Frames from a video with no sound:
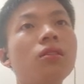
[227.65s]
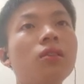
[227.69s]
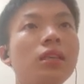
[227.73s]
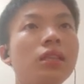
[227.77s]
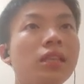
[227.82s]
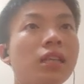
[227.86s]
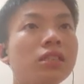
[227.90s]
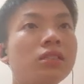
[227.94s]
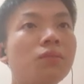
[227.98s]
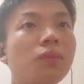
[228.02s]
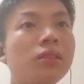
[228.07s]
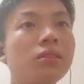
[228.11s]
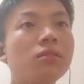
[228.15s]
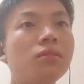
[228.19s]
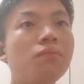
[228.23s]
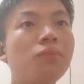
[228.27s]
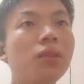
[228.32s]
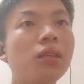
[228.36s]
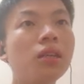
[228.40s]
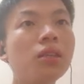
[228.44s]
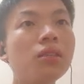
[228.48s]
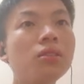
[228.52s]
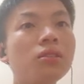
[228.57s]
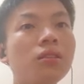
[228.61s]
index-based,
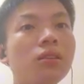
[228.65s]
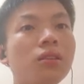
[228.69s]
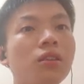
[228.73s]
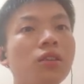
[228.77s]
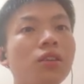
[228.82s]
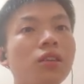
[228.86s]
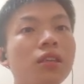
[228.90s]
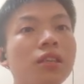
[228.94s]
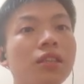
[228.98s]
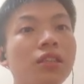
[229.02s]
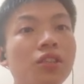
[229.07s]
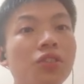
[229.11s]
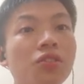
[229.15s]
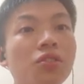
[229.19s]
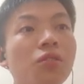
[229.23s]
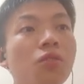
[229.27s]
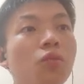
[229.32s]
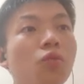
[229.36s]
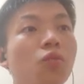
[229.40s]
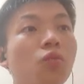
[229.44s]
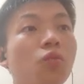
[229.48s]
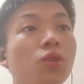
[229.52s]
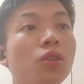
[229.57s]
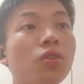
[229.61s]
because in here
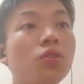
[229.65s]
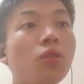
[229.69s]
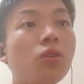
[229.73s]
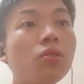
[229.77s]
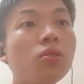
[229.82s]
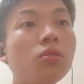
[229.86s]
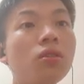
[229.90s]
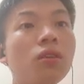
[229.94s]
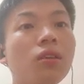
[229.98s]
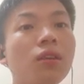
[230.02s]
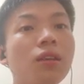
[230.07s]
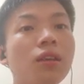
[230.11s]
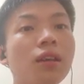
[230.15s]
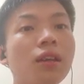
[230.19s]
we don't